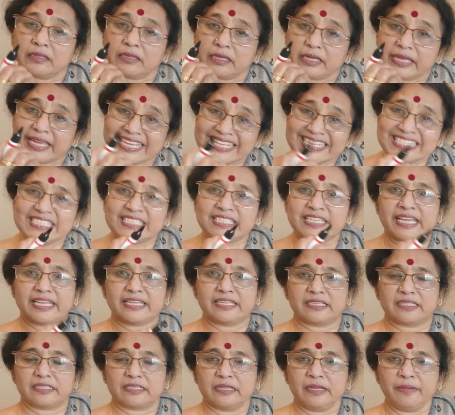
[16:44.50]

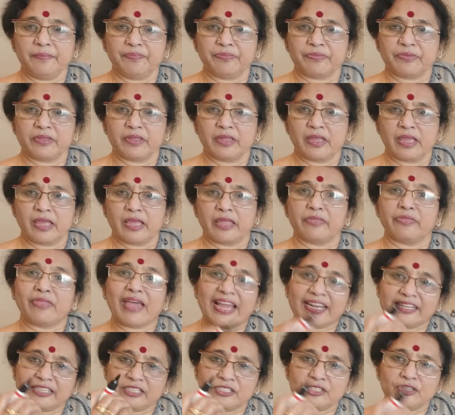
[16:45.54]
incenter,
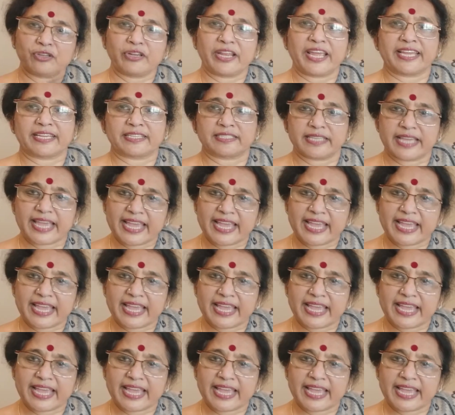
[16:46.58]
that is your X.